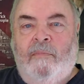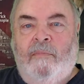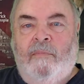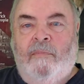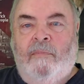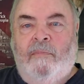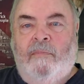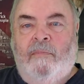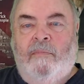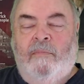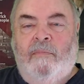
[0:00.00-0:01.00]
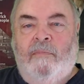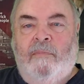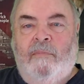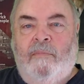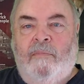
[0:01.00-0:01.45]

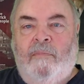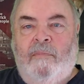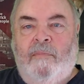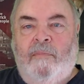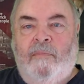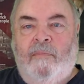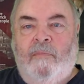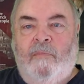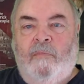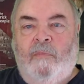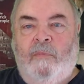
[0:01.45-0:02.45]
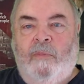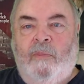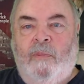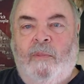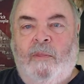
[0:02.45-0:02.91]

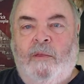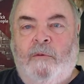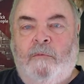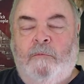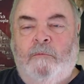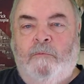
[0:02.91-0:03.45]
(not speaking)